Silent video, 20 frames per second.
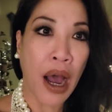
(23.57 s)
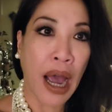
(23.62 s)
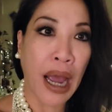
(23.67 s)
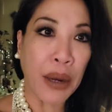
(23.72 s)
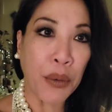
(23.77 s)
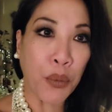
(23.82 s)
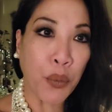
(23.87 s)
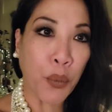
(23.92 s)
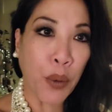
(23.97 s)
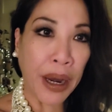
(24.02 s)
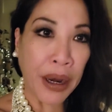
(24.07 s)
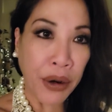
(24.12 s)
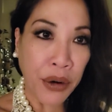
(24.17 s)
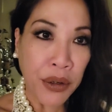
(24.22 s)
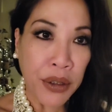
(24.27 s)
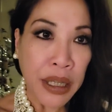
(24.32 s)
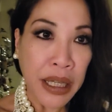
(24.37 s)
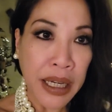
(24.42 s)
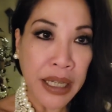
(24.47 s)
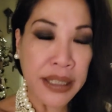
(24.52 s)
I
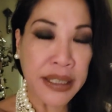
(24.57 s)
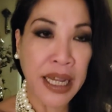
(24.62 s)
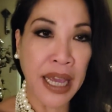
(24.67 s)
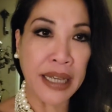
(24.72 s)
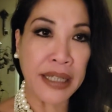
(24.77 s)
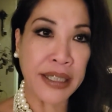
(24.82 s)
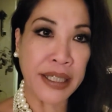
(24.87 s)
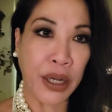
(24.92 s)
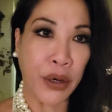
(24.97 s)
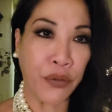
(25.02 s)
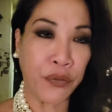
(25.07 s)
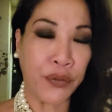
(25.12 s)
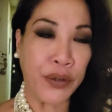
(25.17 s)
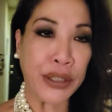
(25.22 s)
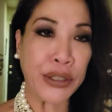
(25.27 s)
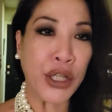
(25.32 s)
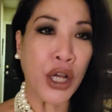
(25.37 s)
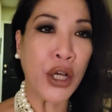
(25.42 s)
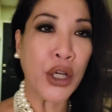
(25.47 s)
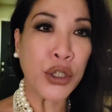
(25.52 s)
rarely take
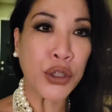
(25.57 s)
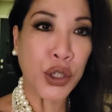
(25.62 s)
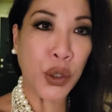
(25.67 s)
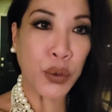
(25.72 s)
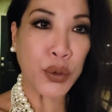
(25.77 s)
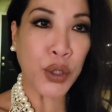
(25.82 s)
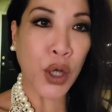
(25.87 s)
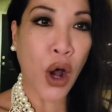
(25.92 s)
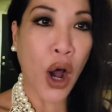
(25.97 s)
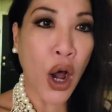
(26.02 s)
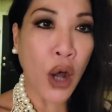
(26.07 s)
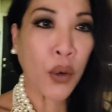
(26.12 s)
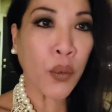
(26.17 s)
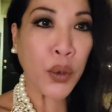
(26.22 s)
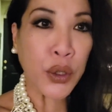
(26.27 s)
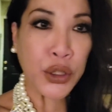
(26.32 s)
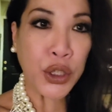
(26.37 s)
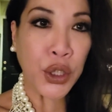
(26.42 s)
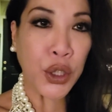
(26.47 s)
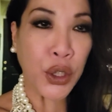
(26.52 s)
selfies, so it's
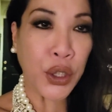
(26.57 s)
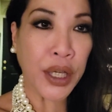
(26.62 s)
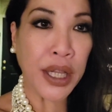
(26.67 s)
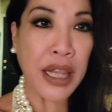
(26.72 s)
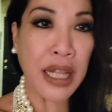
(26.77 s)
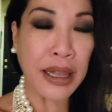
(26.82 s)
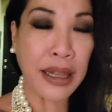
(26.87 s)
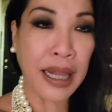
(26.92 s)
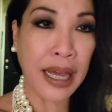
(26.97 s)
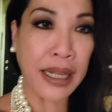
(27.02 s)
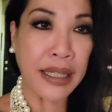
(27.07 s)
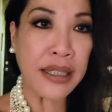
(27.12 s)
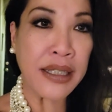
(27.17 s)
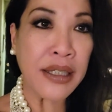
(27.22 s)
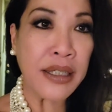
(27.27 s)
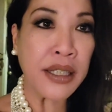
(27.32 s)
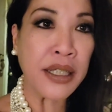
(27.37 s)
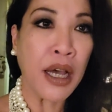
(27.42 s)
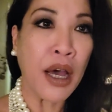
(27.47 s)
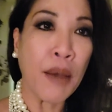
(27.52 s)
awkward to look in the
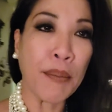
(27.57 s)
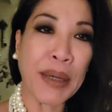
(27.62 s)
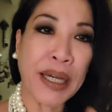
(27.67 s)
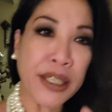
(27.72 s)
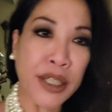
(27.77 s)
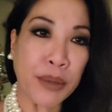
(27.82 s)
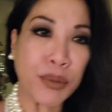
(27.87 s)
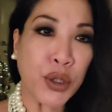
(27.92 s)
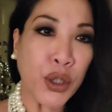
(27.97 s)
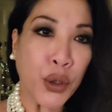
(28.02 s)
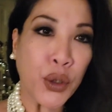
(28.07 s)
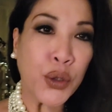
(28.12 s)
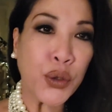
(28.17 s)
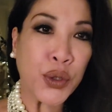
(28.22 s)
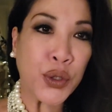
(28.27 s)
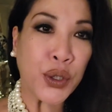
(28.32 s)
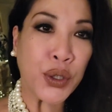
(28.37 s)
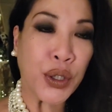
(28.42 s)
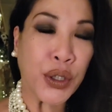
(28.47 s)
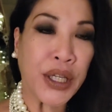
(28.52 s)
lens because I'm so
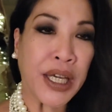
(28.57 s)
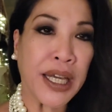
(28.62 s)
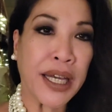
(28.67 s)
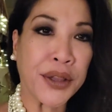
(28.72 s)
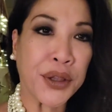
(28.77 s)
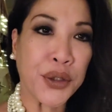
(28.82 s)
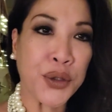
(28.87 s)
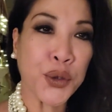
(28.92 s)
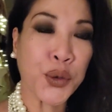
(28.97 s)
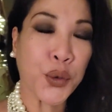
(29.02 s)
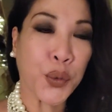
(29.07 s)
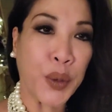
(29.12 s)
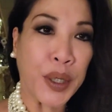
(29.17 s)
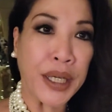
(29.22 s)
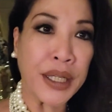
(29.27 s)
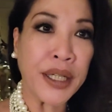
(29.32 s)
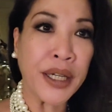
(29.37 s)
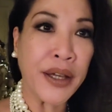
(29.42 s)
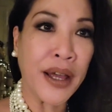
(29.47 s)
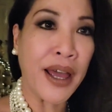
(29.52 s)
used to looking at the
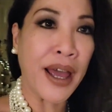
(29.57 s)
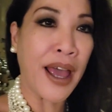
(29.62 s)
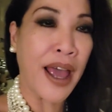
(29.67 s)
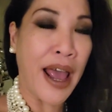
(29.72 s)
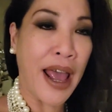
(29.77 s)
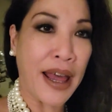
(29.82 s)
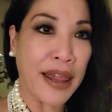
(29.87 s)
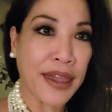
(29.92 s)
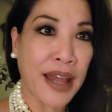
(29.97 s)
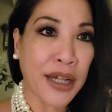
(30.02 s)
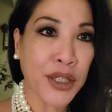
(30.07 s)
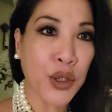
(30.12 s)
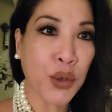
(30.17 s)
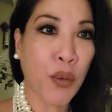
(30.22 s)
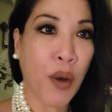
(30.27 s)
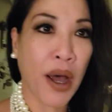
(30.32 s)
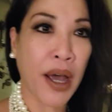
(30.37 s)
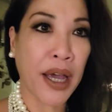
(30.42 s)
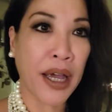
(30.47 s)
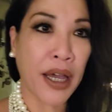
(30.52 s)
screen. And that's
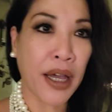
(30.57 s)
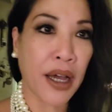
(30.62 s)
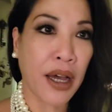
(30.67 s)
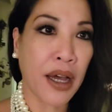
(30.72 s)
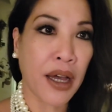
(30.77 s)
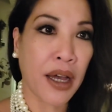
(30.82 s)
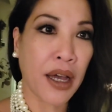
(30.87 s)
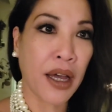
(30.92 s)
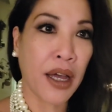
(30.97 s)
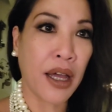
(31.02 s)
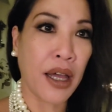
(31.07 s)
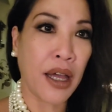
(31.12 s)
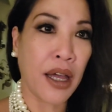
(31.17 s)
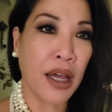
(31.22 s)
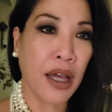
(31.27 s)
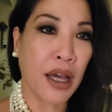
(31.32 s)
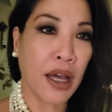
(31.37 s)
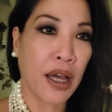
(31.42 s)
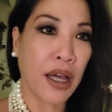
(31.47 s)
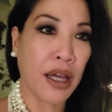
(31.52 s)
why
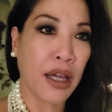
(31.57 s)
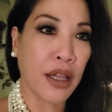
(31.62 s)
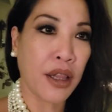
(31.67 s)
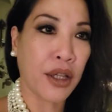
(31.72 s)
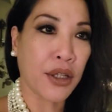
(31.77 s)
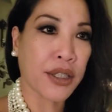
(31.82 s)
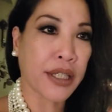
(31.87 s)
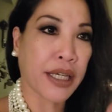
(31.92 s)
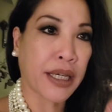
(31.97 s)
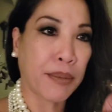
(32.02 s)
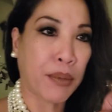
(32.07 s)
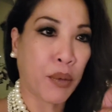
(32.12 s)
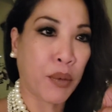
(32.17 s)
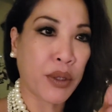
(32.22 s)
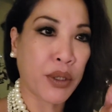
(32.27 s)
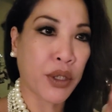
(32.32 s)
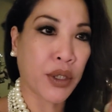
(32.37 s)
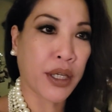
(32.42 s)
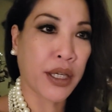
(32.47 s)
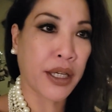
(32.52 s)
it looks like I'm
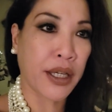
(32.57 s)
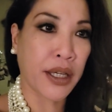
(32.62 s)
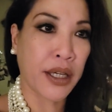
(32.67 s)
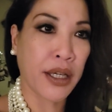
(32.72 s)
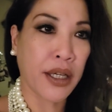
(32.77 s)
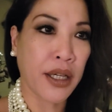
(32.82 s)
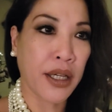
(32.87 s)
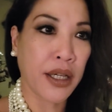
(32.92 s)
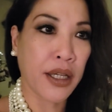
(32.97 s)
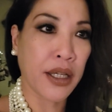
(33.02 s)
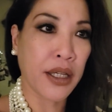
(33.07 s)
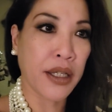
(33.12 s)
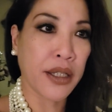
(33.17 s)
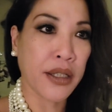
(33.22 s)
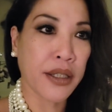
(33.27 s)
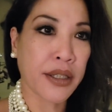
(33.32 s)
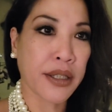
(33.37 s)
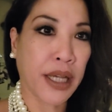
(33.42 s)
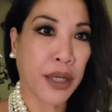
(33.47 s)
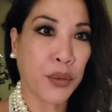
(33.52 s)
always looking
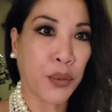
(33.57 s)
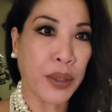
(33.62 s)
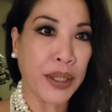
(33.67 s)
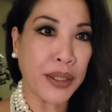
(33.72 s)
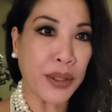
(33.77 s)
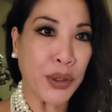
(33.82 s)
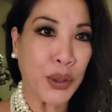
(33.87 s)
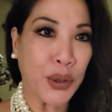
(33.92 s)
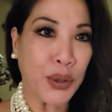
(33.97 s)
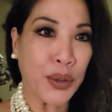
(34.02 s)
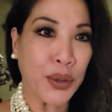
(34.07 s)
sideways.